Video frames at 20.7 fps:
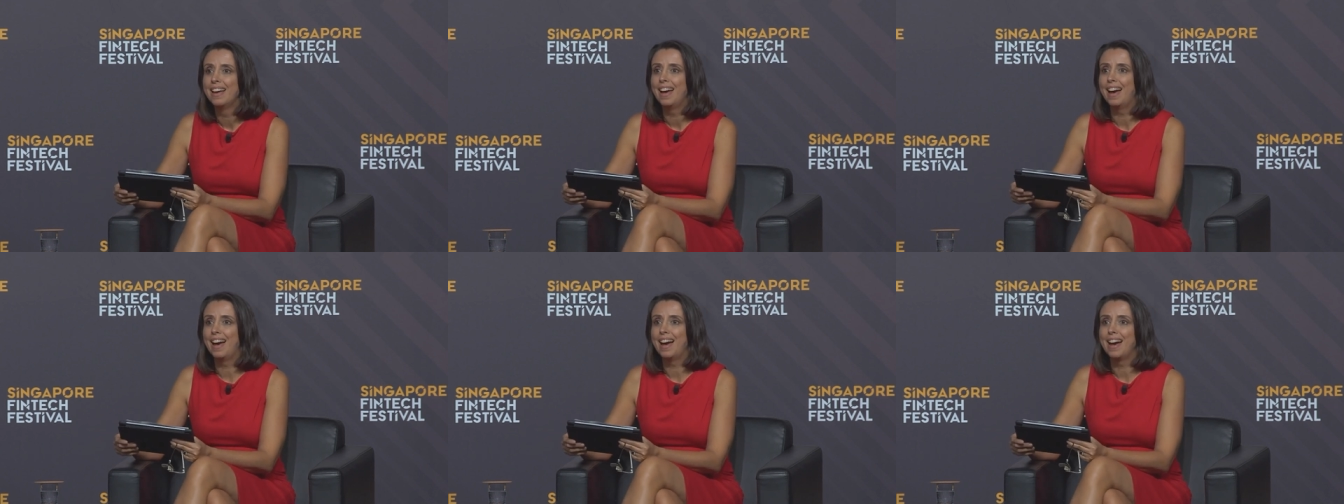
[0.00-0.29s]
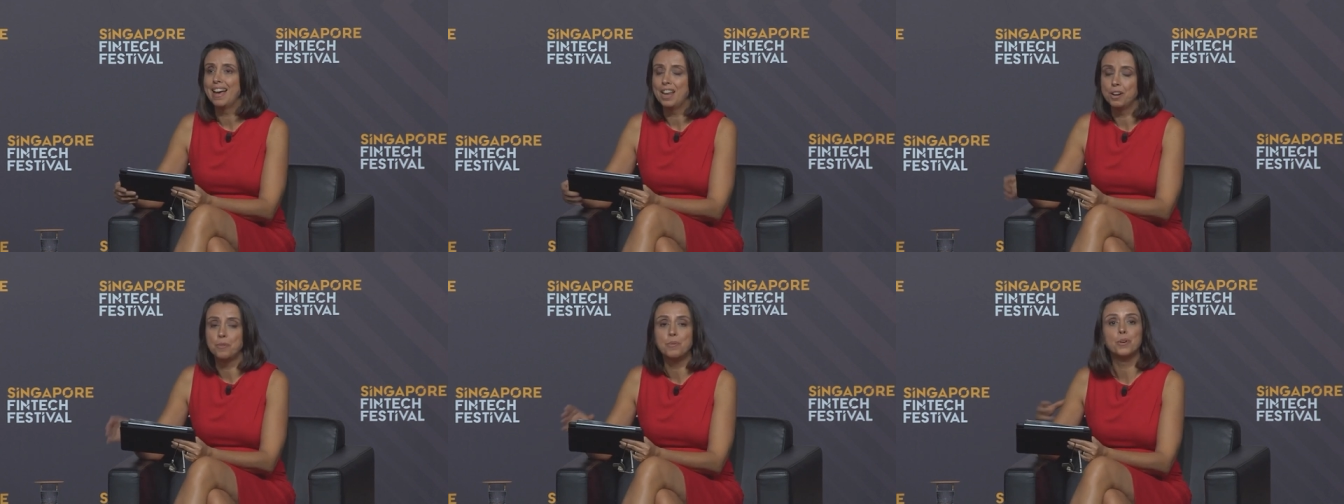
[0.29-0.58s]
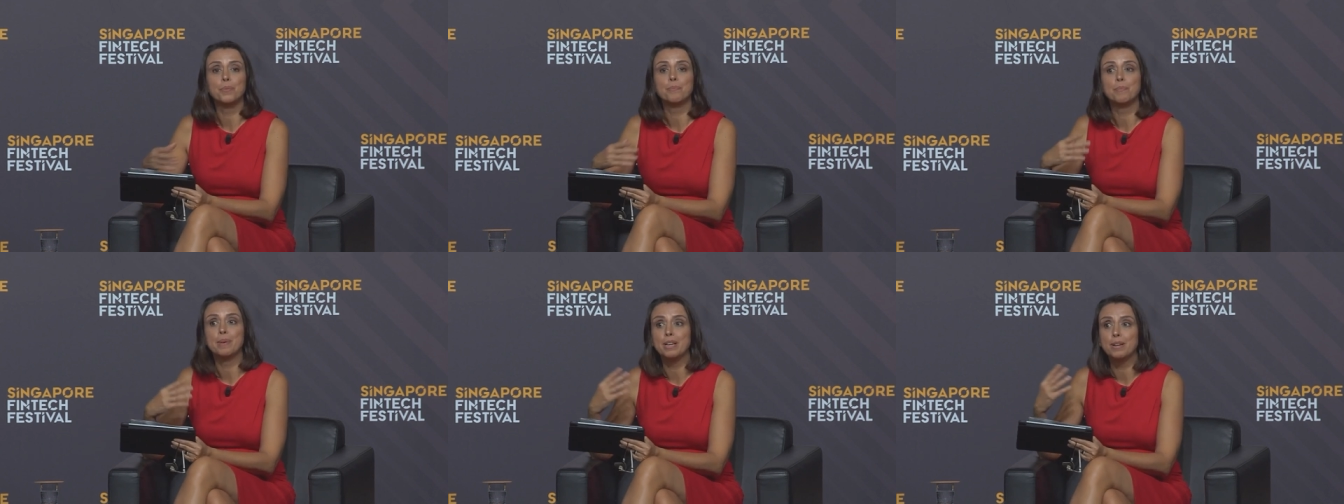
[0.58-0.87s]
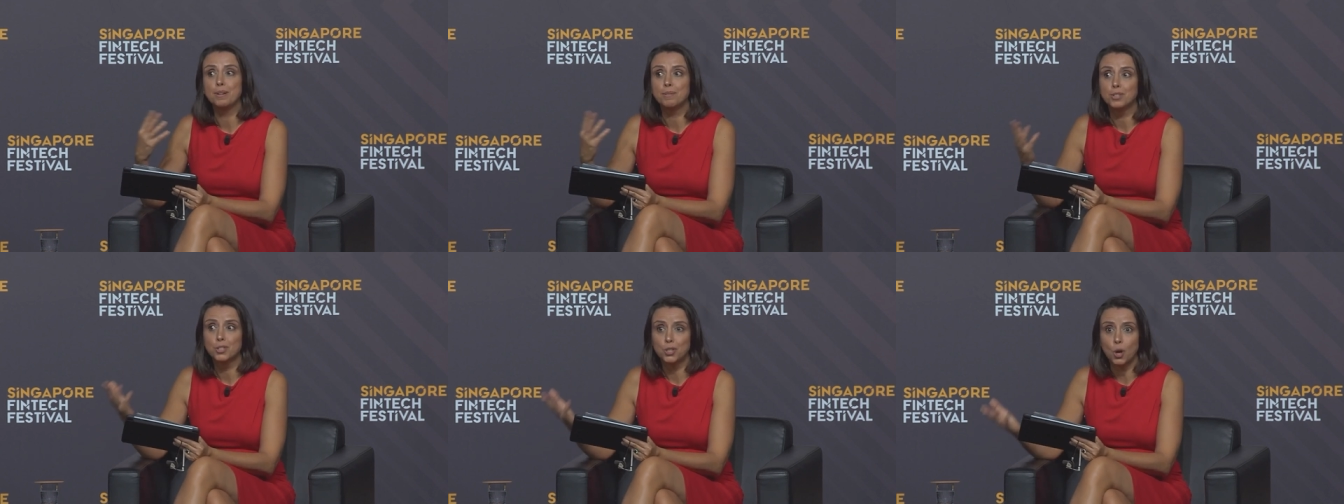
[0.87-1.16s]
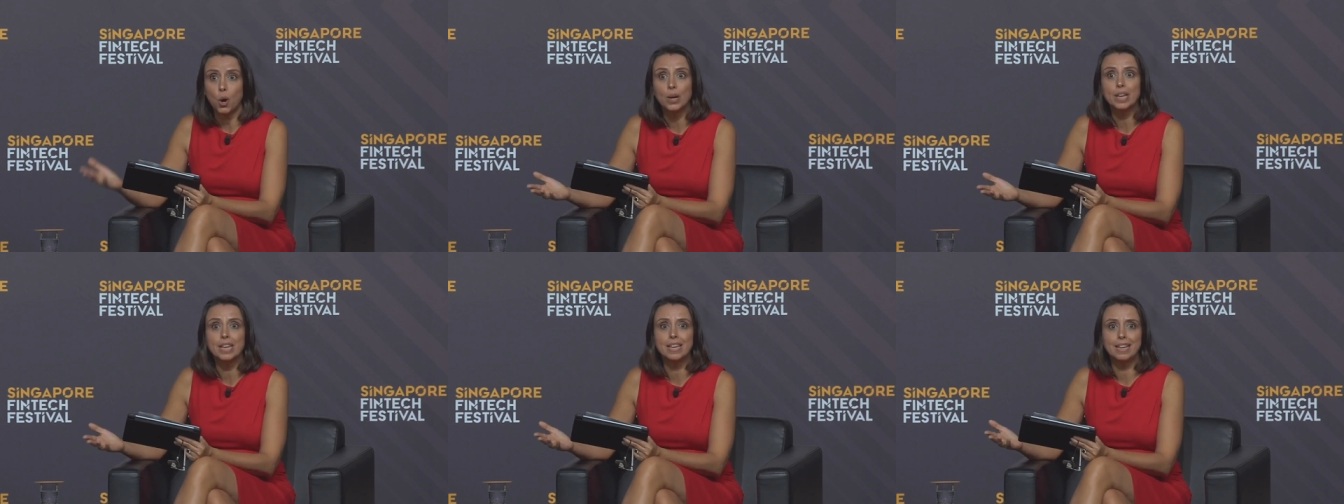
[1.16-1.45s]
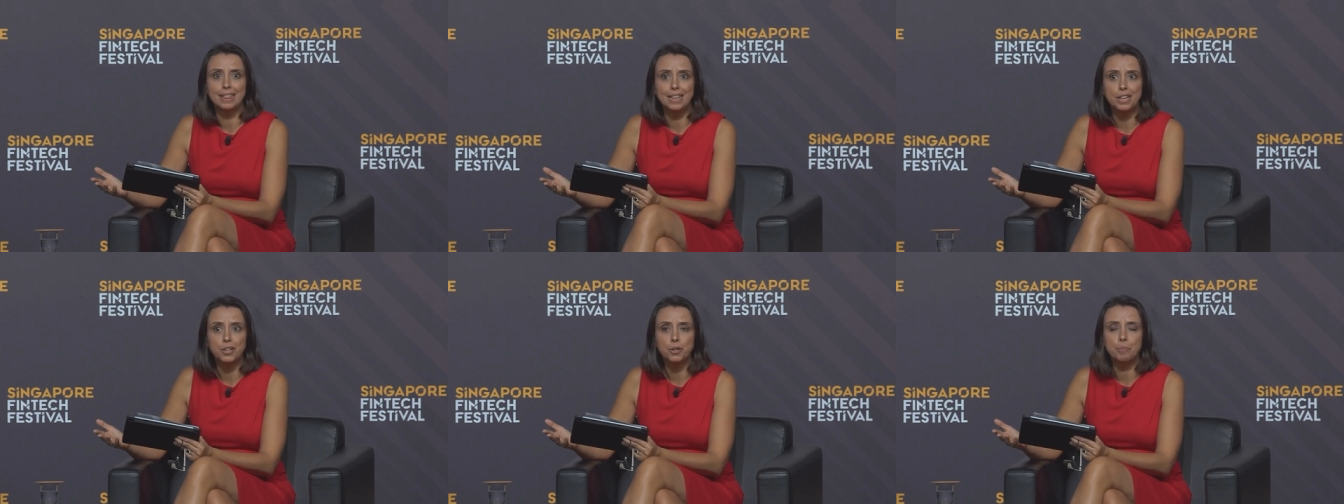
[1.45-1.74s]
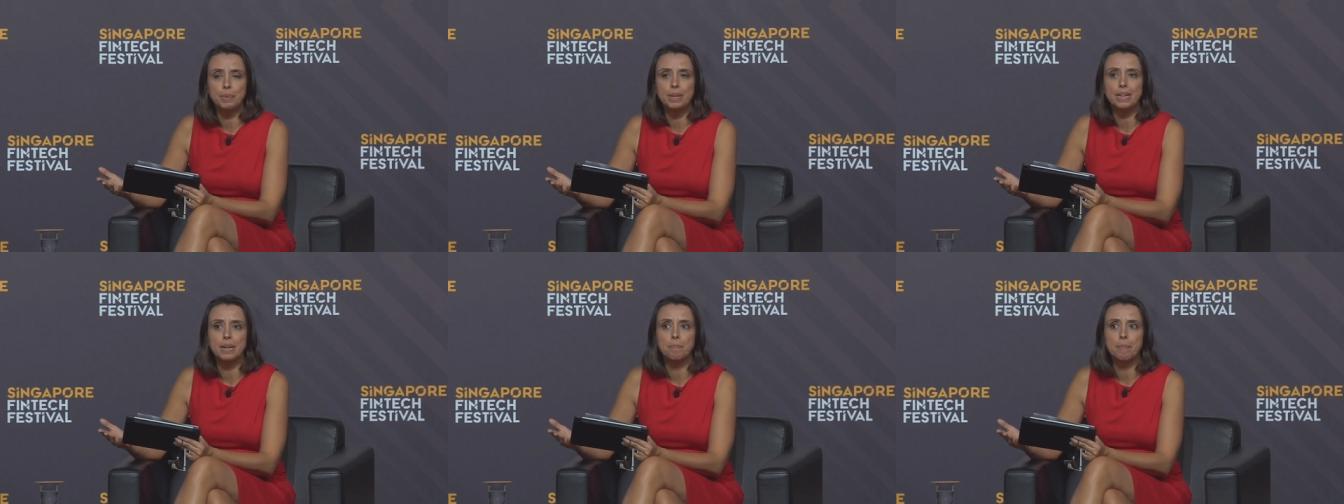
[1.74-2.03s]
And we'll be talking a little
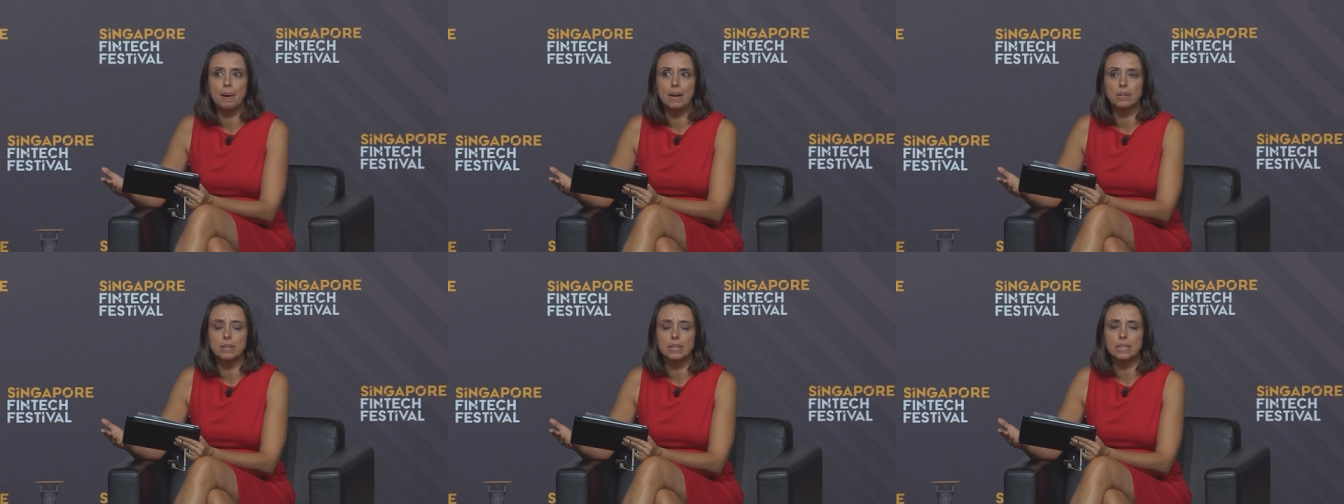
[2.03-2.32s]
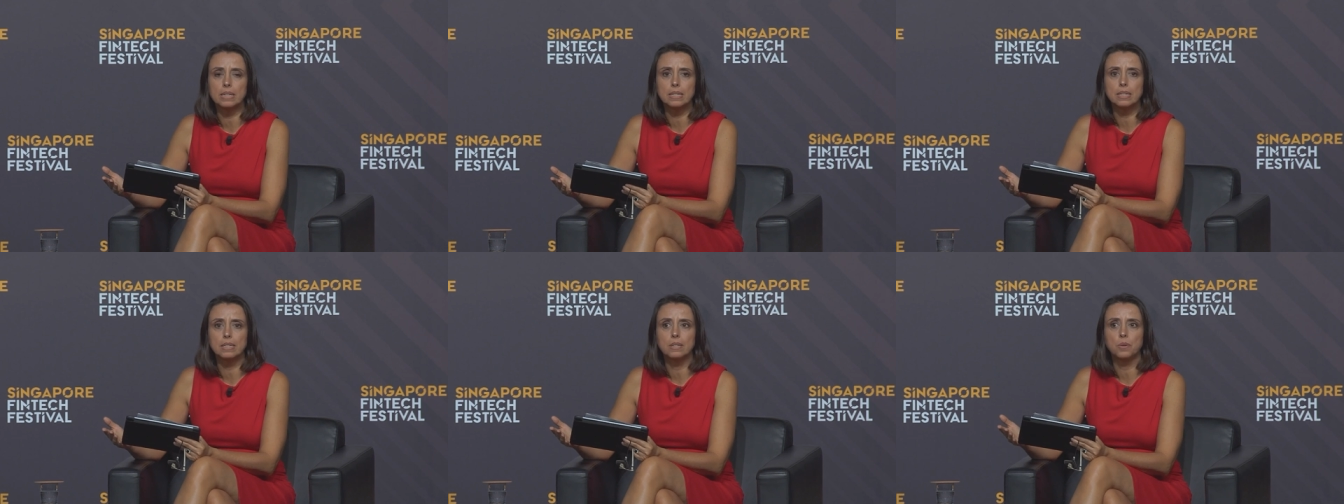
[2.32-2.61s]
bit about it.